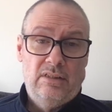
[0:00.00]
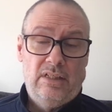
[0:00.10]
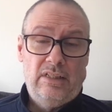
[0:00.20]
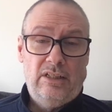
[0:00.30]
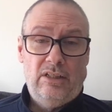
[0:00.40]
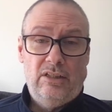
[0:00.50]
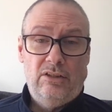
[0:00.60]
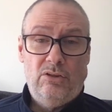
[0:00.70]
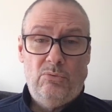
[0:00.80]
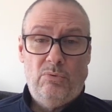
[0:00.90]
And
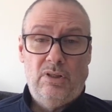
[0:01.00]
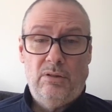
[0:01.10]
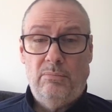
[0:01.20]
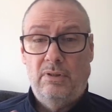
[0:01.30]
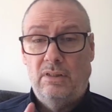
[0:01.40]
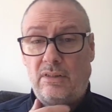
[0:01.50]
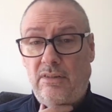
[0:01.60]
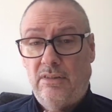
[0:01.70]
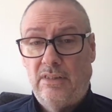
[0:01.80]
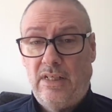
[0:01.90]
you don't want them
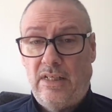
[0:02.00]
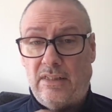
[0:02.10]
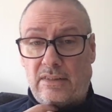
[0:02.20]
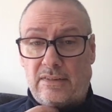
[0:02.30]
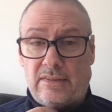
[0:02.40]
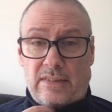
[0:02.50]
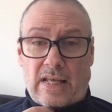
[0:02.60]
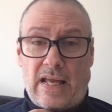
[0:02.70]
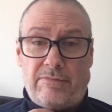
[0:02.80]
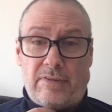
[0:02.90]
half